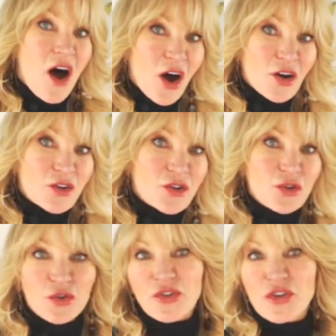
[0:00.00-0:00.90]

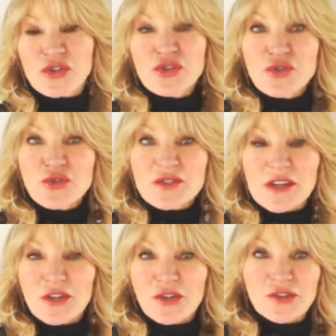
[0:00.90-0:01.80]
articles,
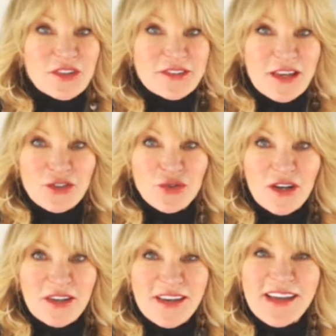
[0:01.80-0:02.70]
newsletters, etc.